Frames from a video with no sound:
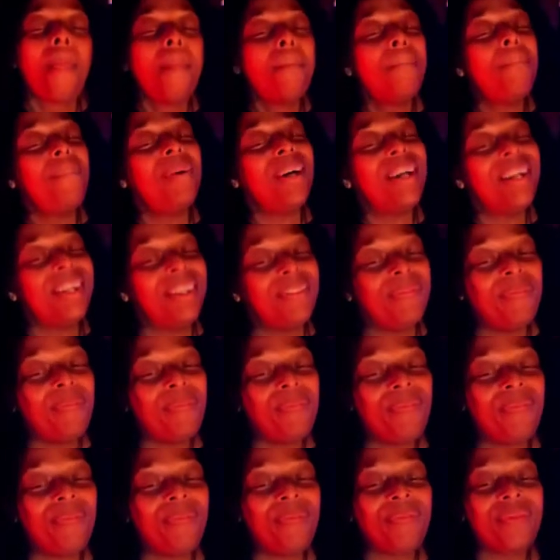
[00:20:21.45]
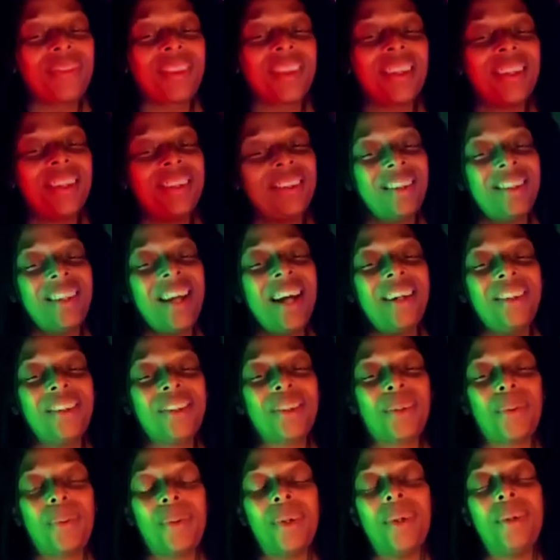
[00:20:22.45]
But
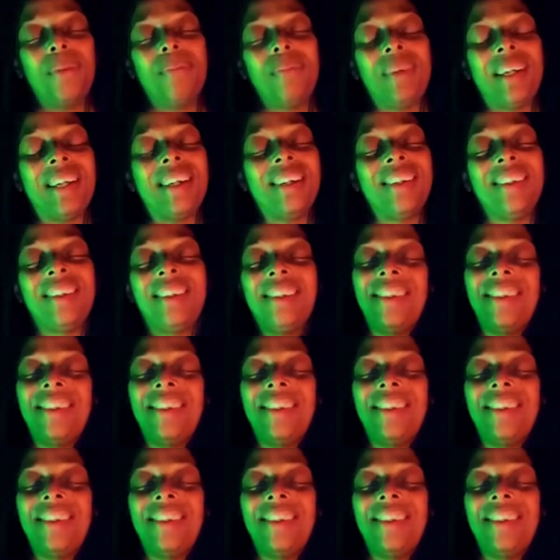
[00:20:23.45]
status quo, man,